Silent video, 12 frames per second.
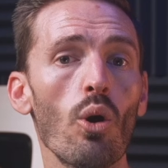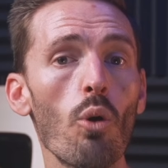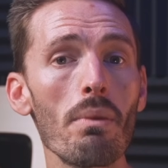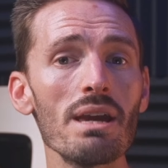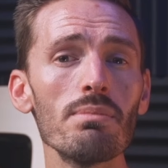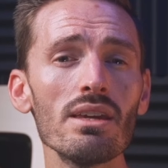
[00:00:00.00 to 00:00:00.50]
Or
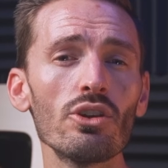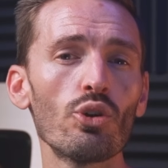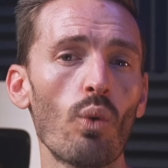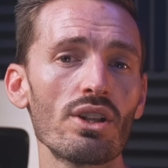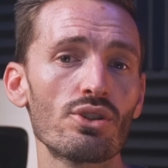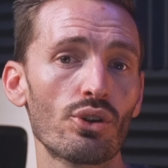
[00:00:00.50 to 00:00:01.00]
maybe you
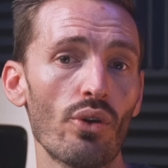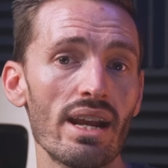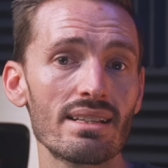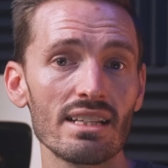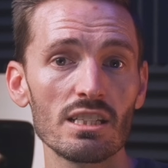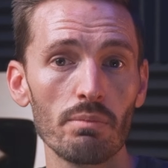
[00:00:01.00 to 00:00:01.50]
want to
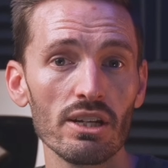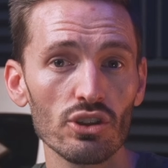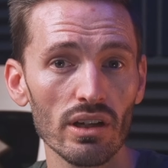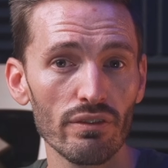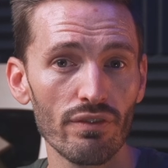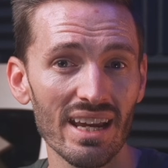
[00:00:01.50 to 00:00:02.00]
create a
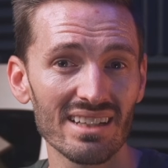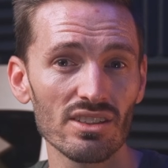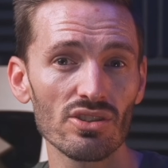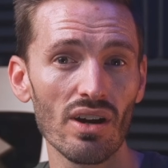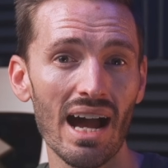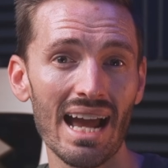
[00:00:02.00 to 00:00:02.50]
special
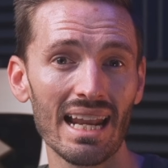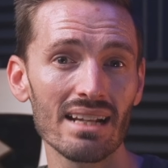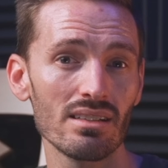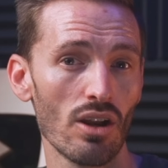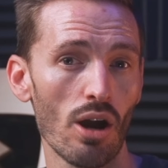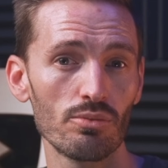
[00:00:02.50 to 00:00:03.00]
effect to
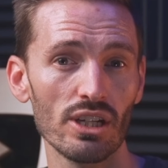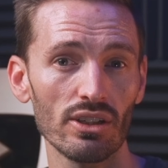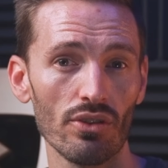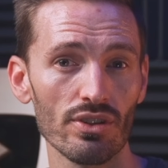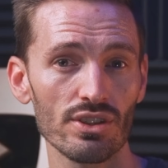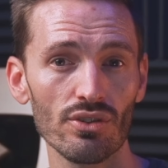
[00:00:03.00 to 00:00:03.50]
highlight an object
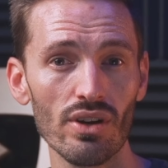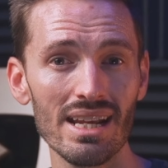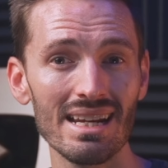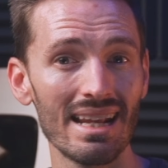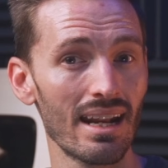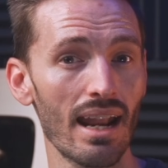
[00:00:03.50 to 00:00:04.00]
on the
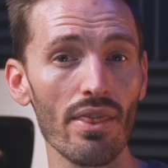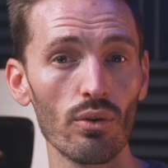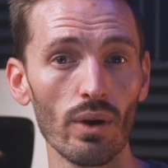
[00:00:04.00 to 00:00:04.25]
screen in another